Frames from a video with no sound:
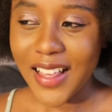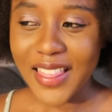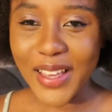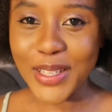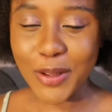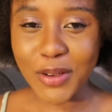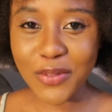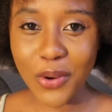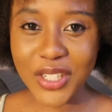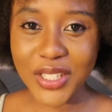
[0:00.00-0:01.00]
Thank you so much
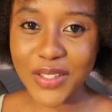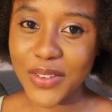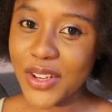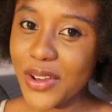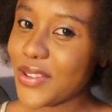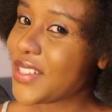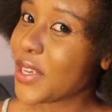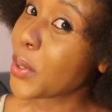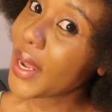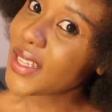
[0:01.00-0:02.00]
for watching this video.
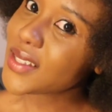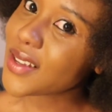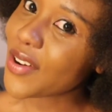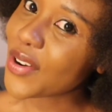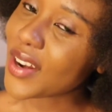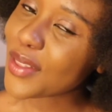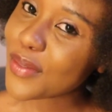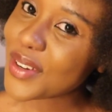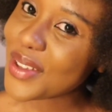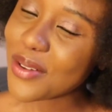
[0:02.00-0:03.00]
See you later in another
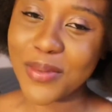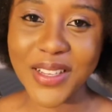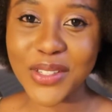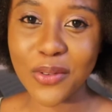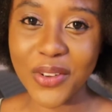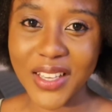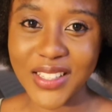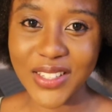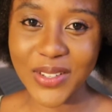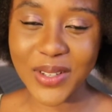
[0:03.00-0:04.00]
video. Please don't forget
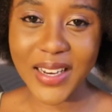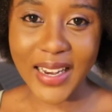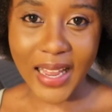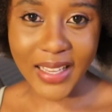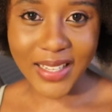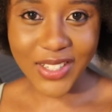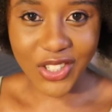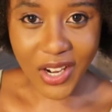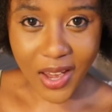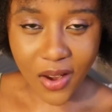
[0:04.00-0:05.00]
to like,
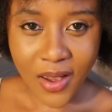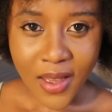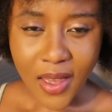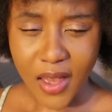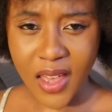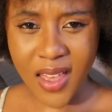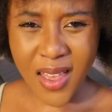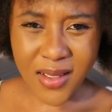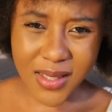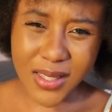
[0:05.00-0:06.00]
share,
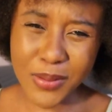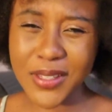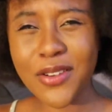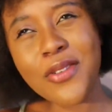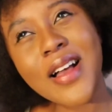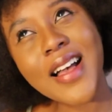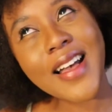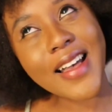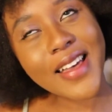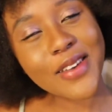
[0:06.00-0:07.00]
and
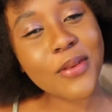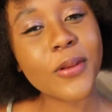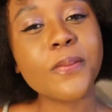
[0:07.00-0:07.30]
subscribe.